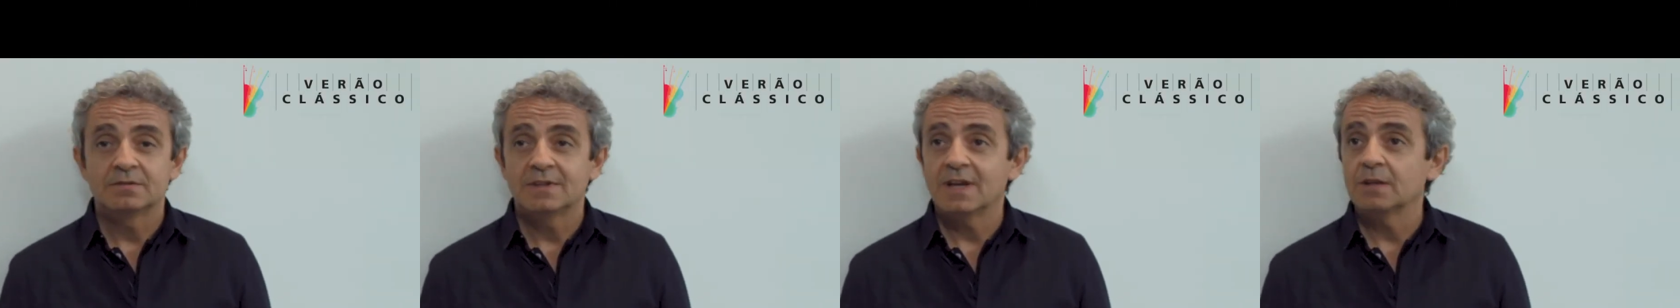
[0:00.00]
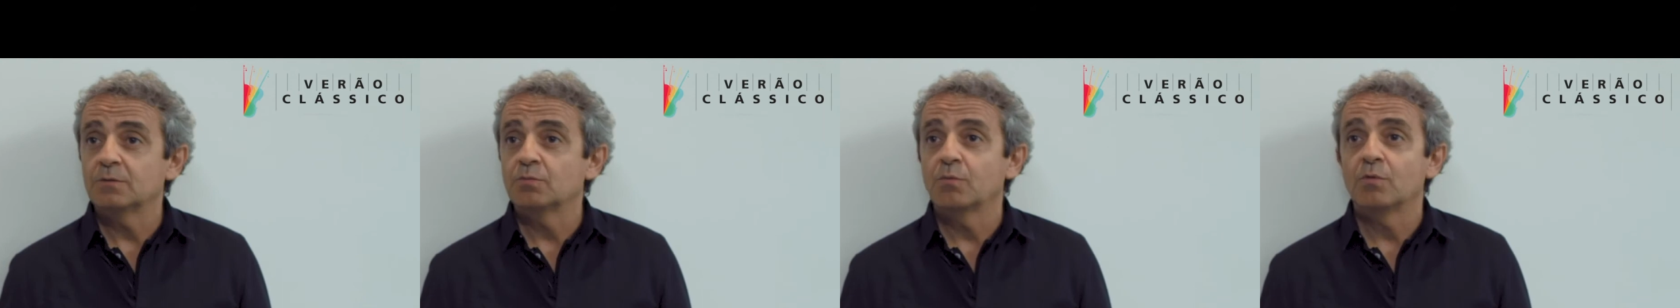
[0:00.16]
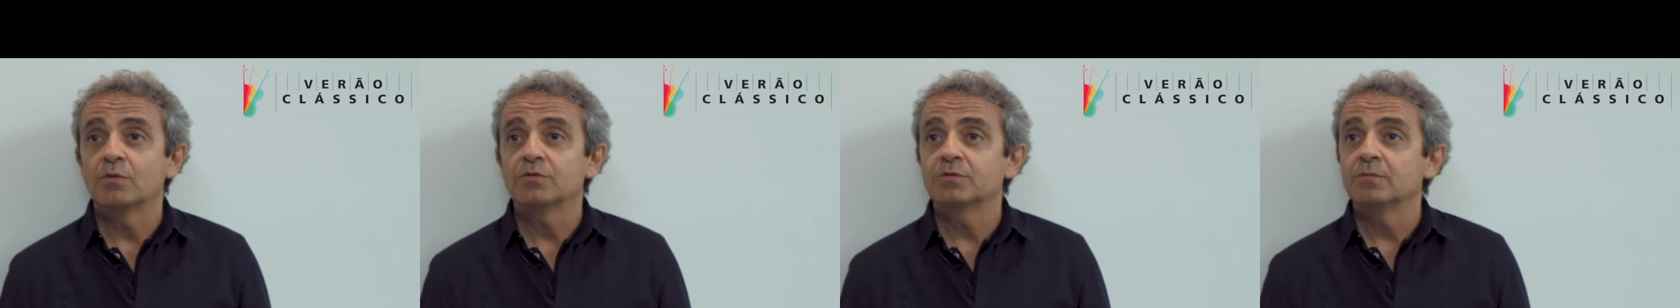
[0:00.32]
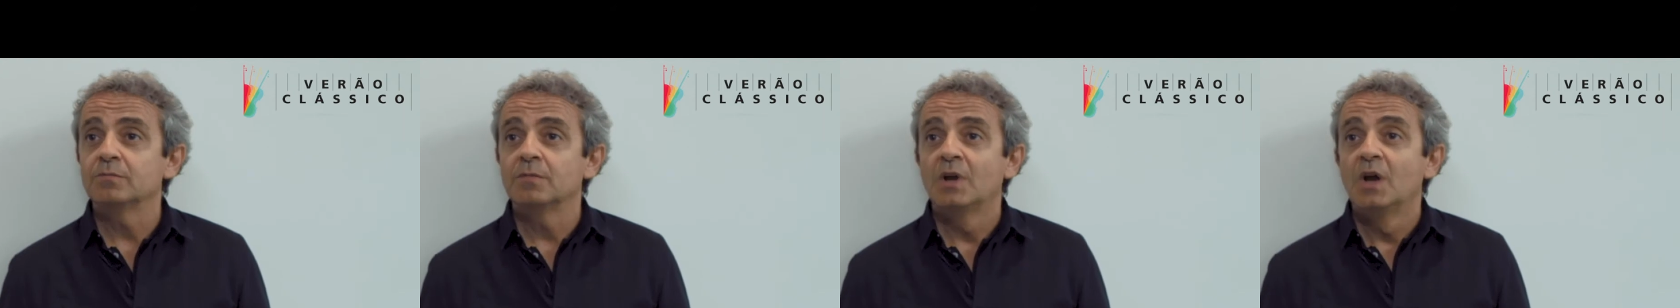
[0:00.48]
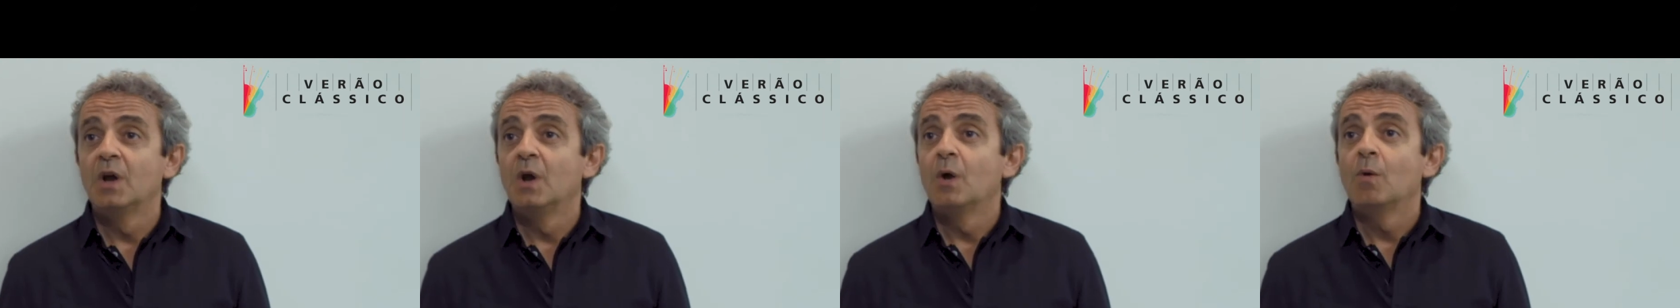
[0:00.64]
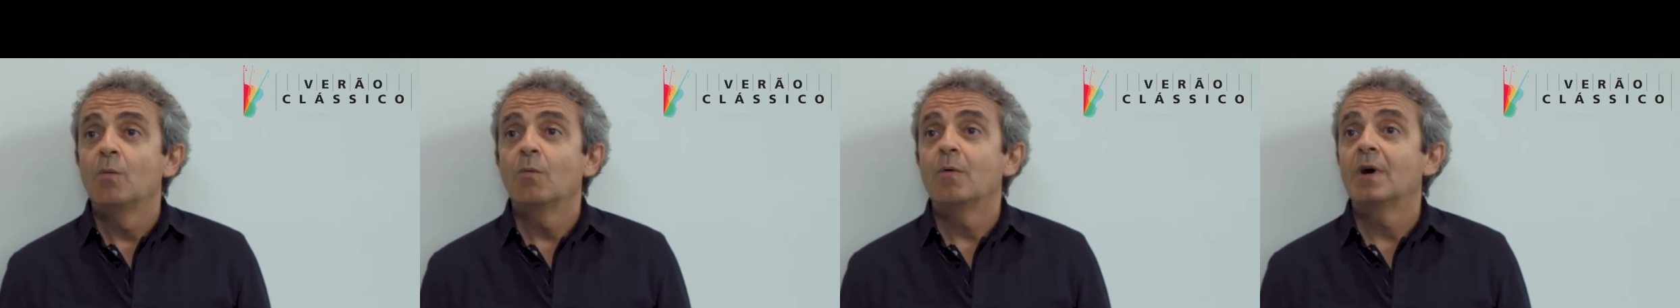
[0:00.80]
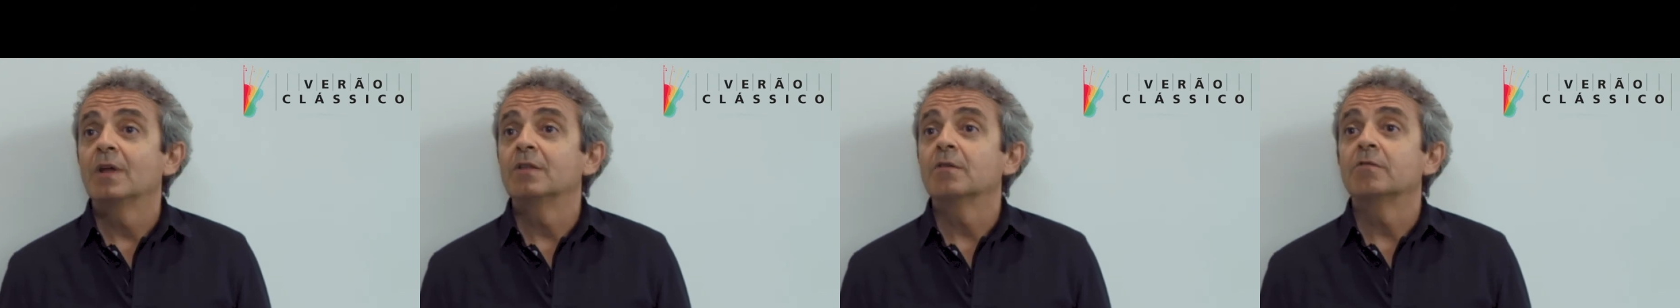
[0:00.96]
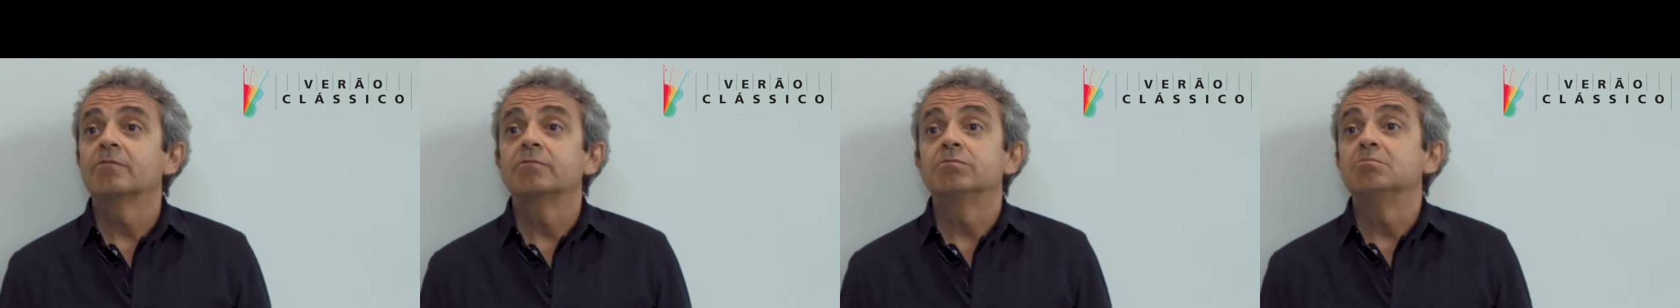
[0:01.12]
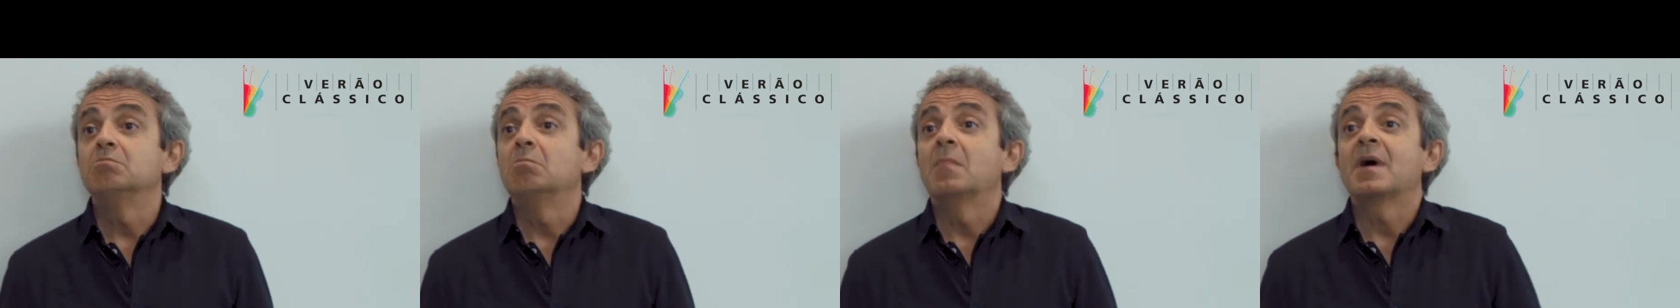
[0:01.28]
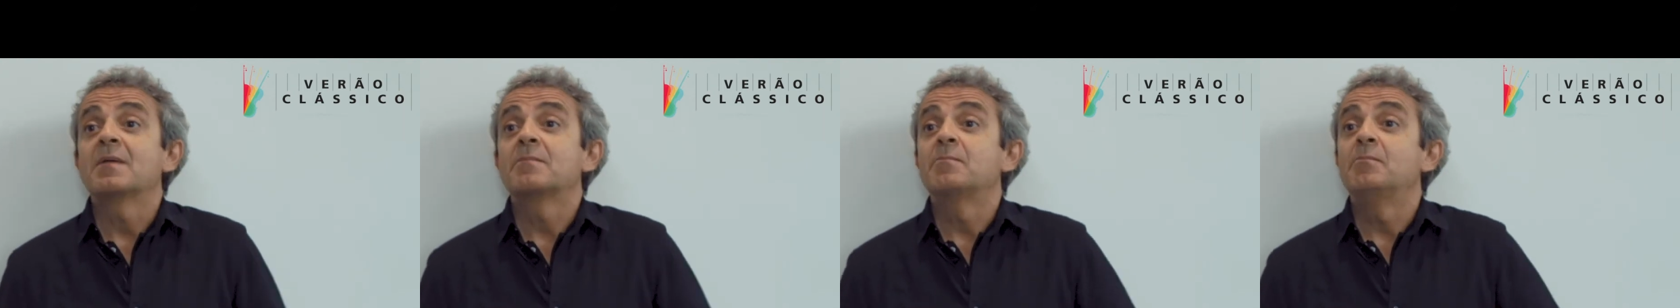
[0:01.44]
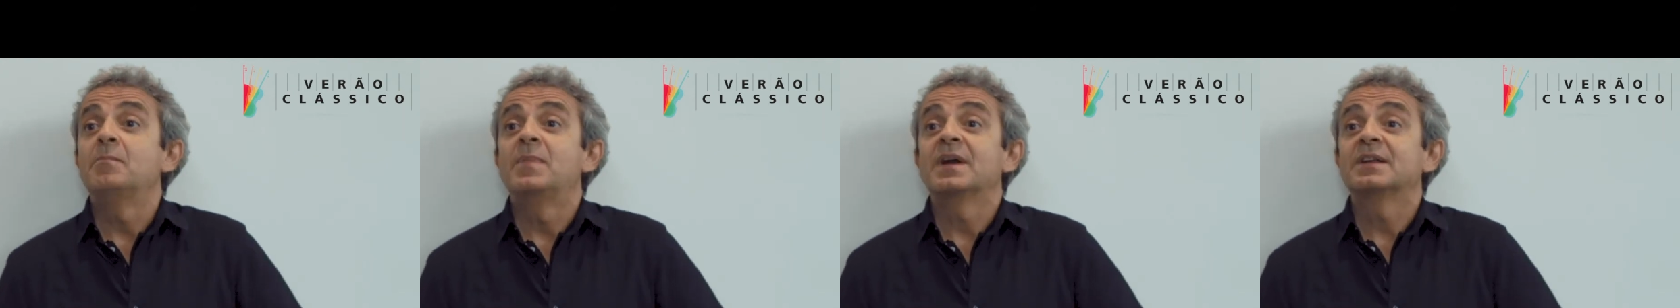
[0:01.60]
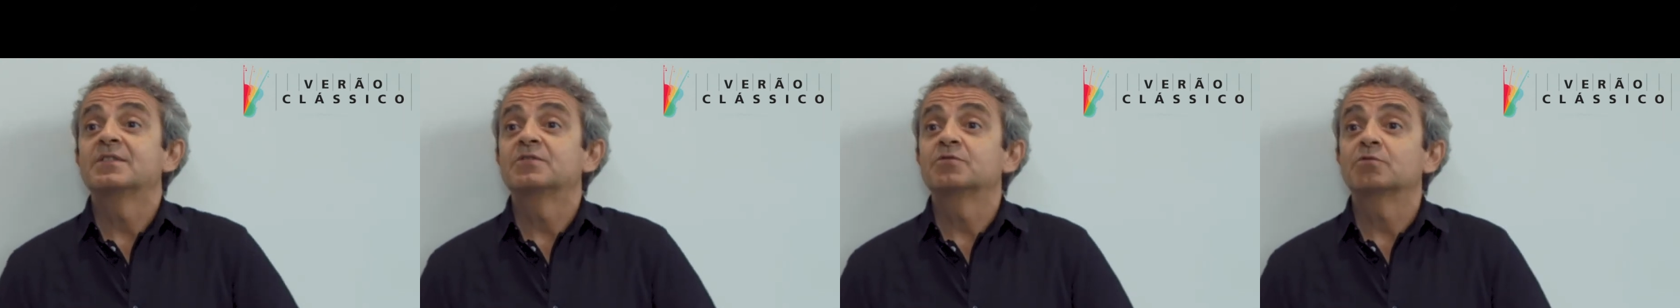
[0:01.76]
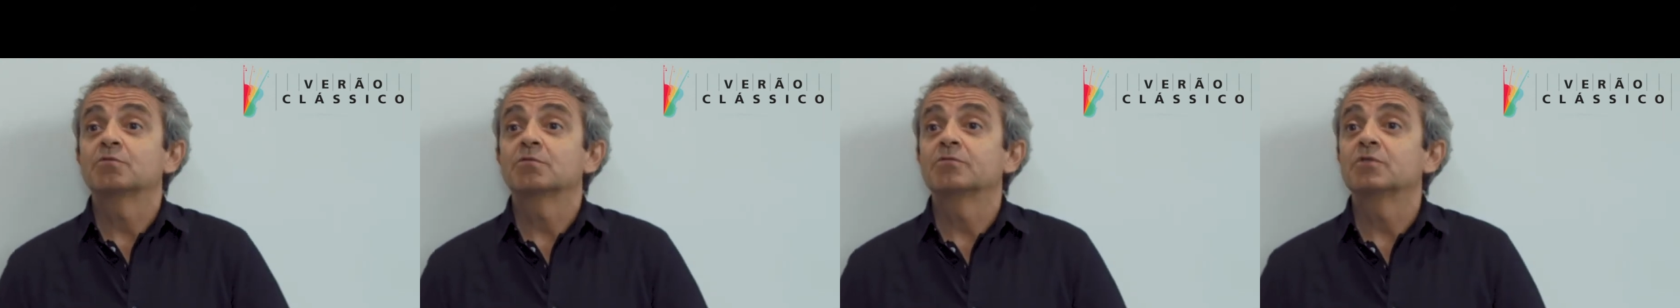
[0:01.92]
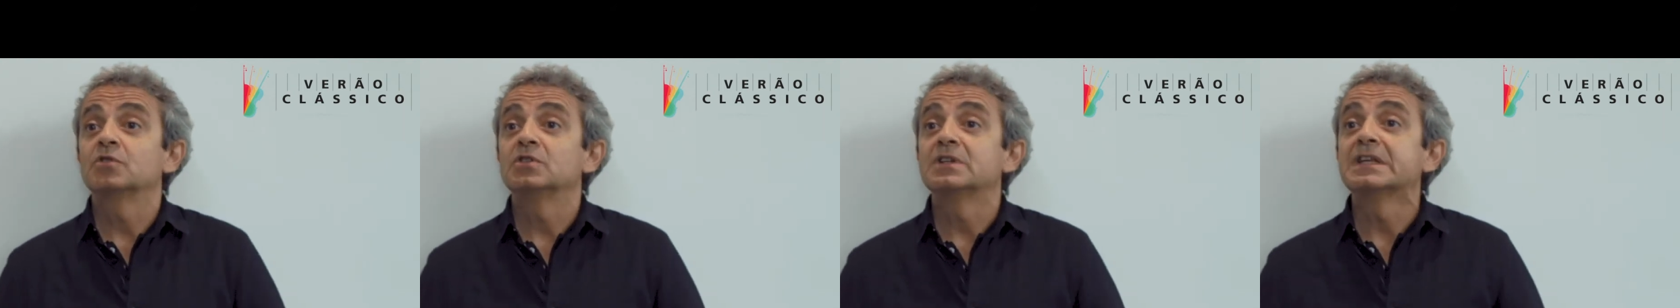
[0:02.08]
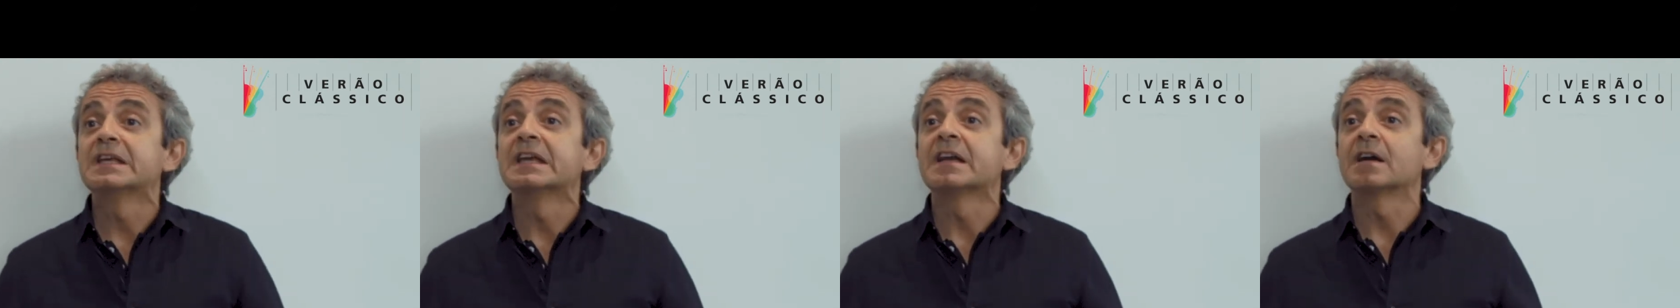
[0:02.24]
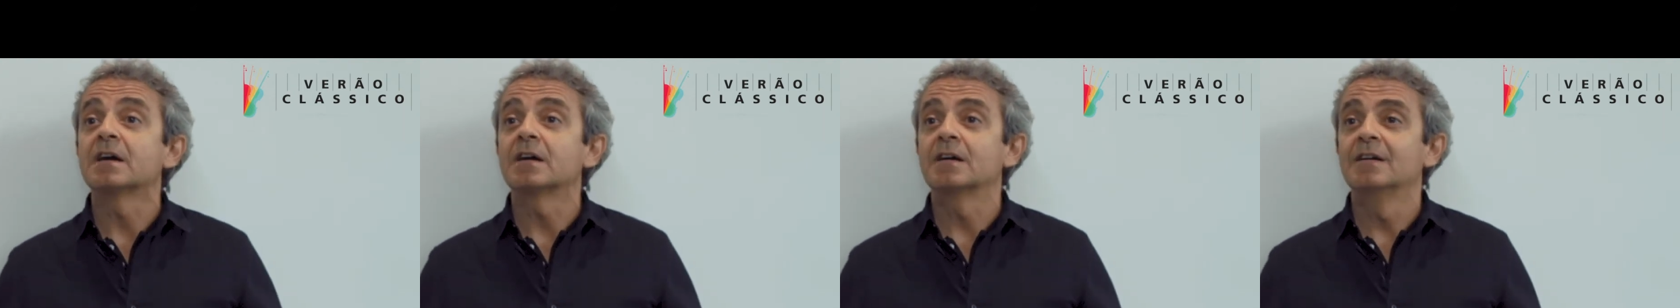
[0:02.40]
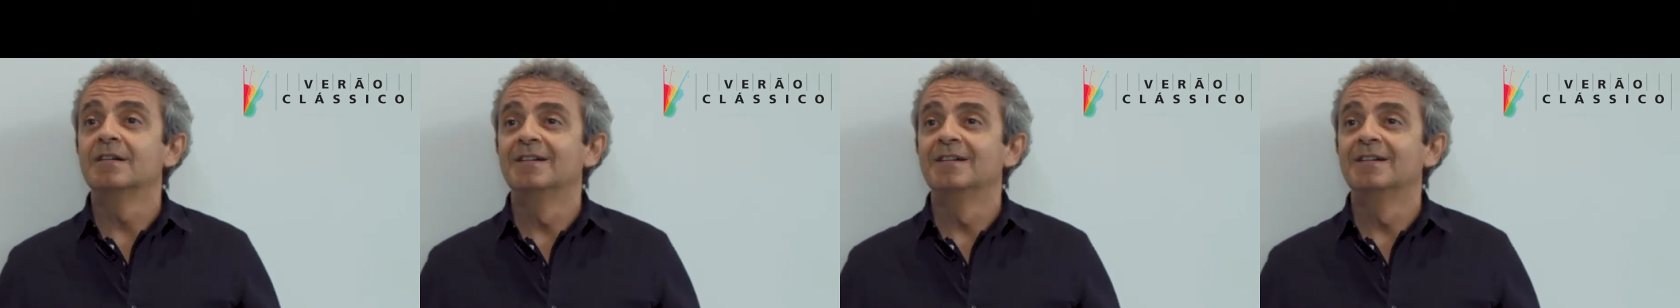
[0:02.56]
That was one of my best souvenirs.